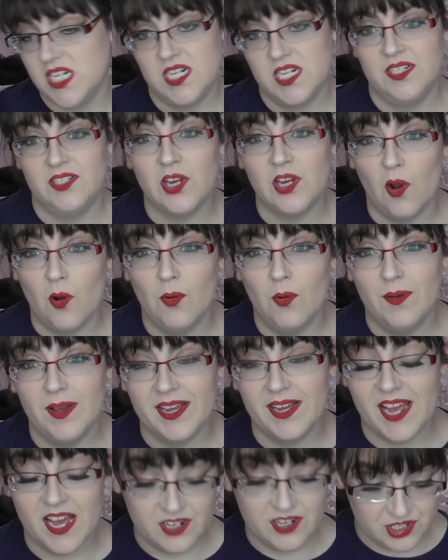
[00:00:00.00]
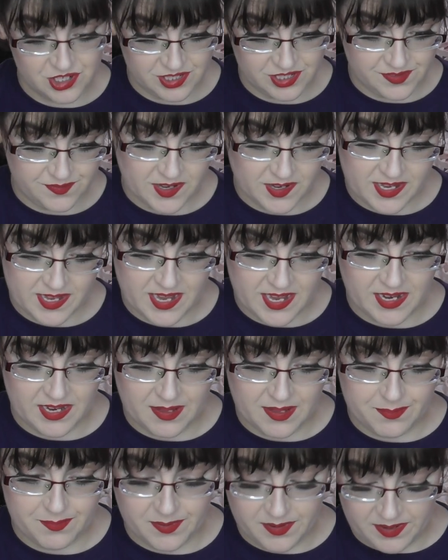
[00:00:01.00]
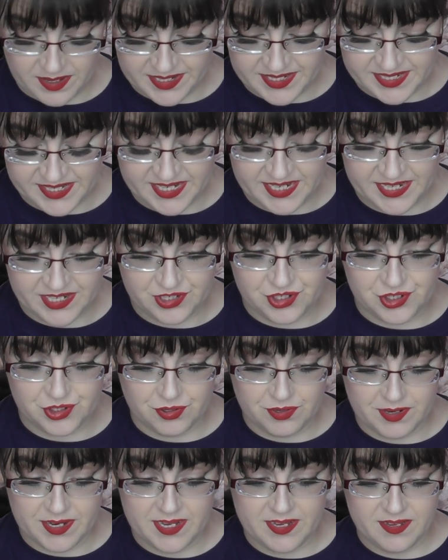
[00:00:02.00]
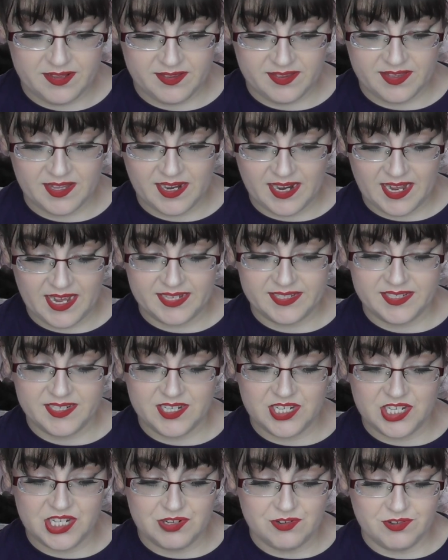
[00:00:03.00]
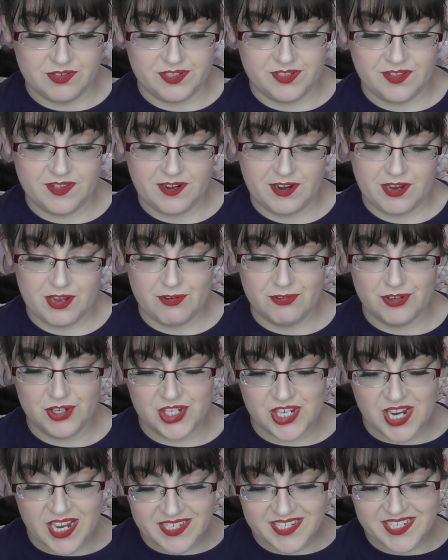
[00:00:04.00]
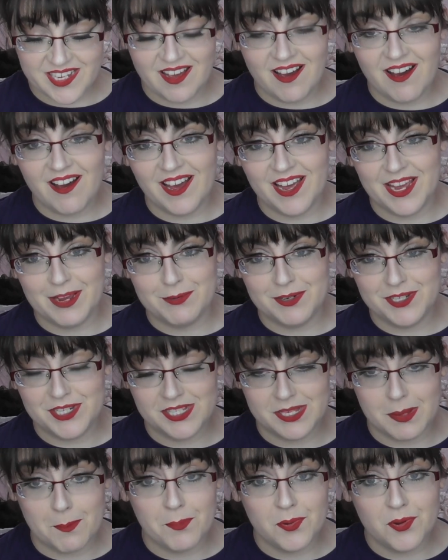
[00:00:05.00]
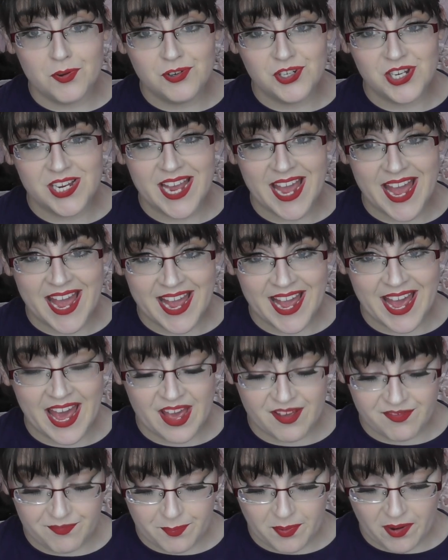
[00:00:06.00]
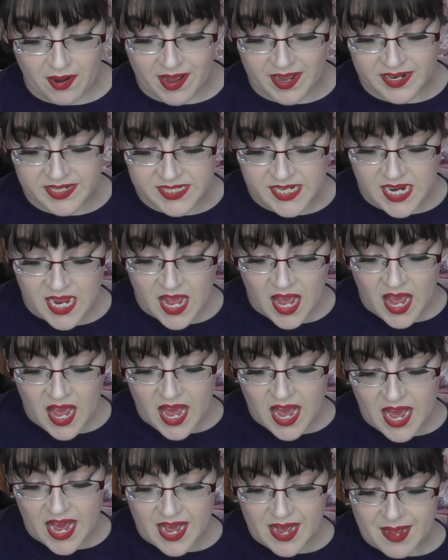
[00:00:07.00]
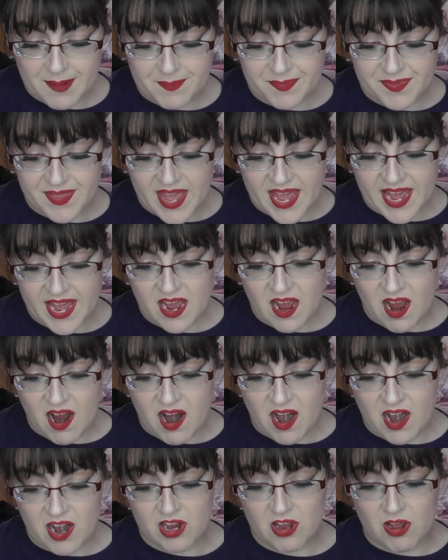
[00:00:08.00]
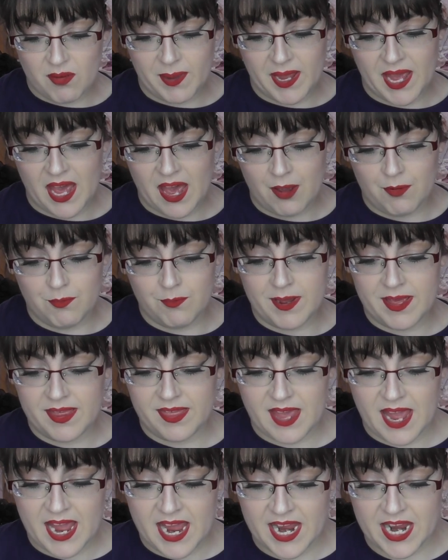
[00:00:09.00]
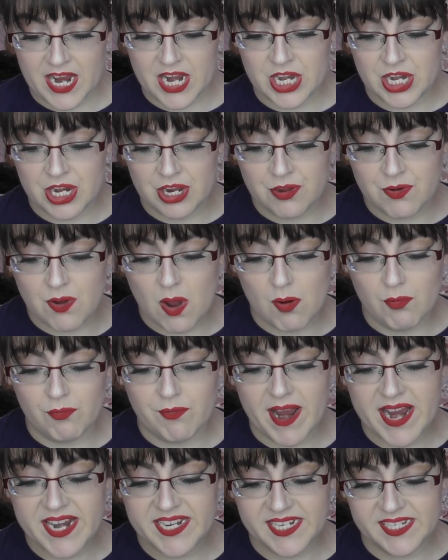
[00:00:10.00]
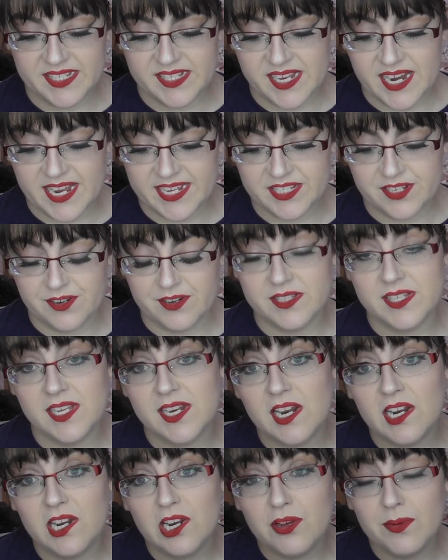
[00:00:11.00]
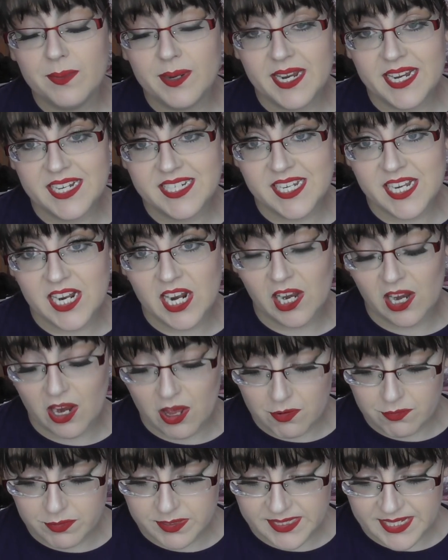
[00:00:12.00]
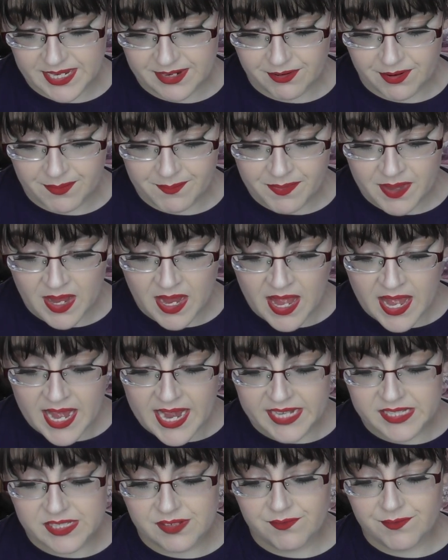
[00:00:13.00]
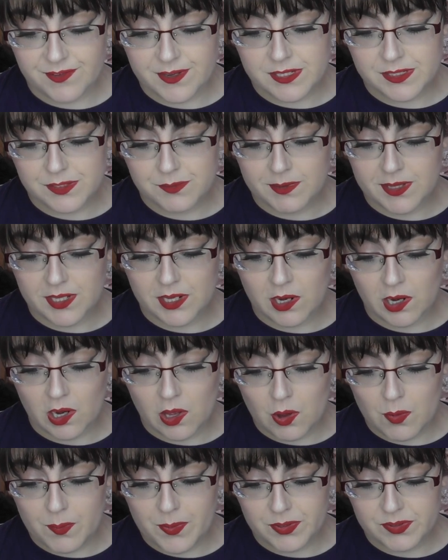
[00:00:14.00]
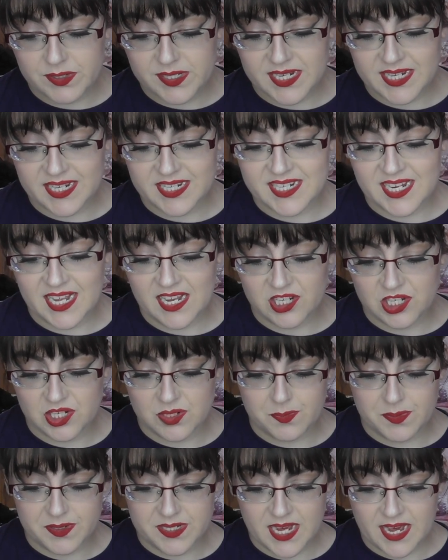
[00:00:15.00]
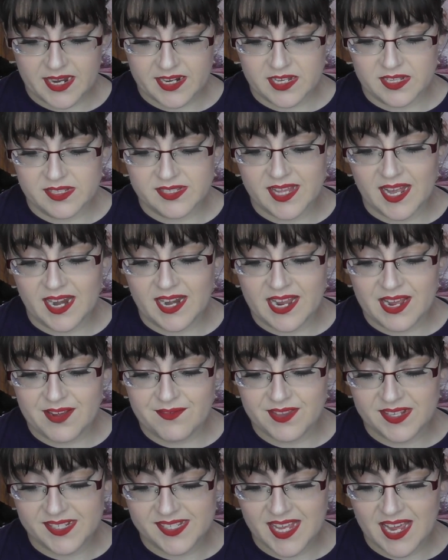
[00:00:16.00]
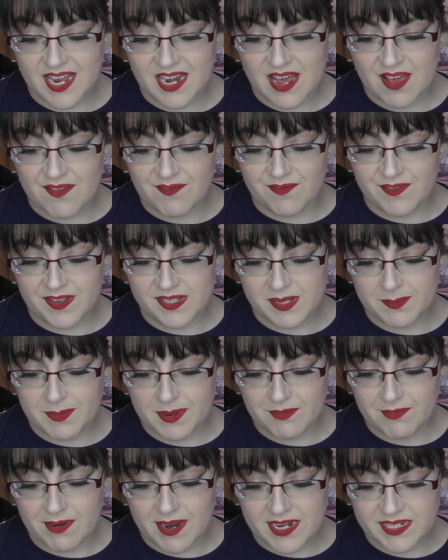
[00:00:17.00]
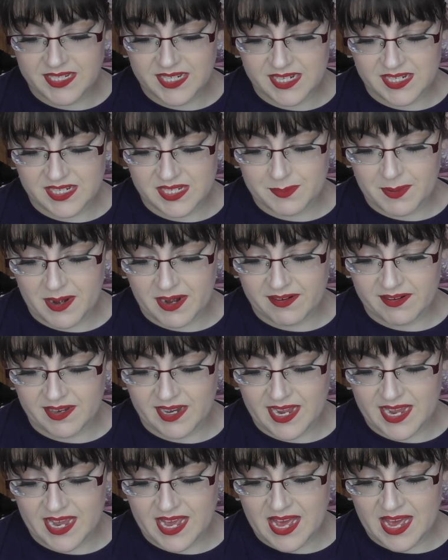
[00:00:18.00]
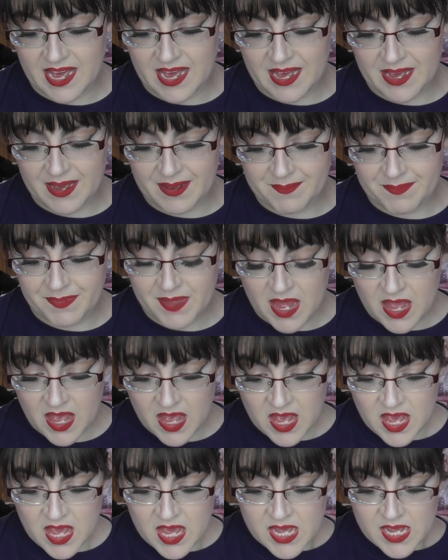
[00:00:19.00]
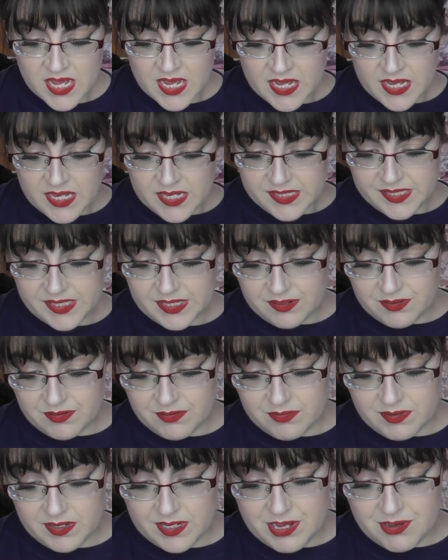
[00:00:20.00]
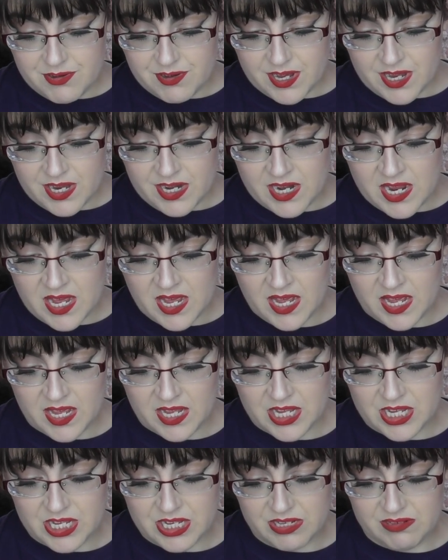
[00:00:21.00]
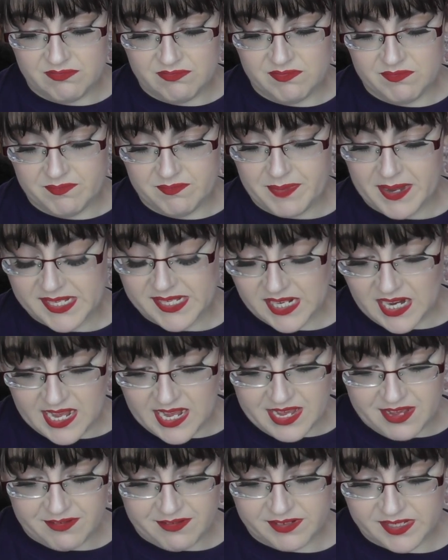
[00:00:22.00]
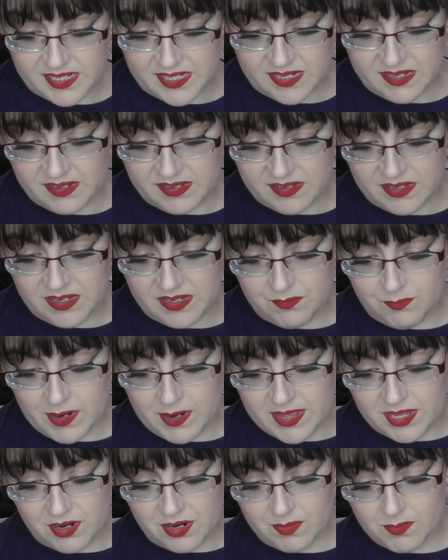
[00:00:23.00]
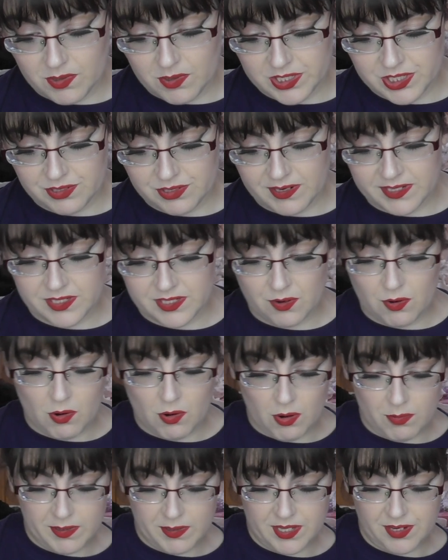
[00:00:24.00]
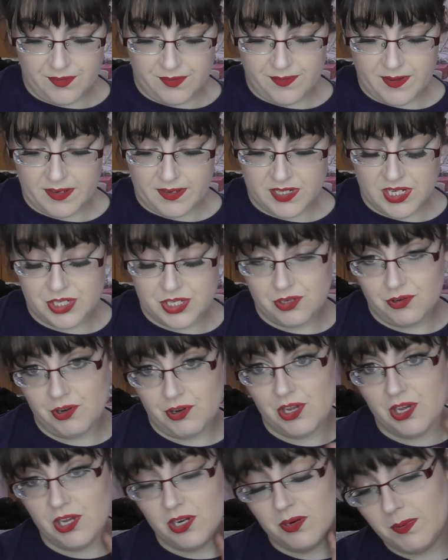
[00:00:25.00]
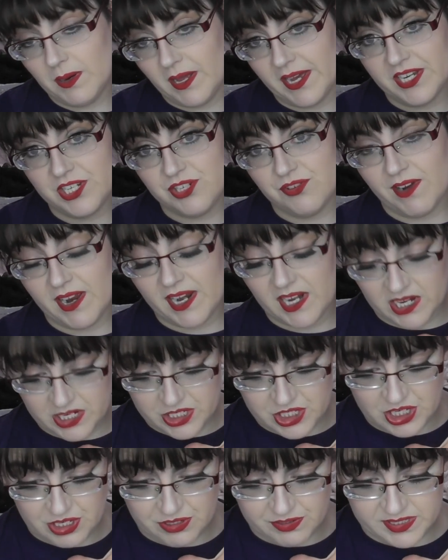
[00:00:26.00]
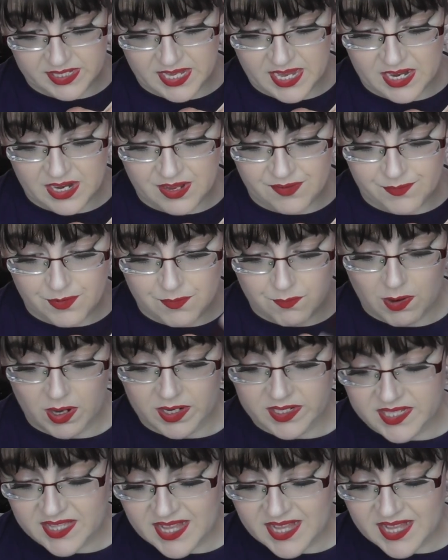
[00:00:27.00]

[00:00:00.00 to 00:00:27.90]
No, I can't justify getting it, but I did enjoy the last Dior, so there you go. Chantecaille, which is a bougie AF brand, they are coming out with a new Radiance Elixir. It's an illuminating glow serum. It's infused with glow boosting intelligent botanicals that leaves the skin visibly radiant, apparently. So you can basically use it with your moisturizer or with your foundation, or you can apply it directly to your skin if you want.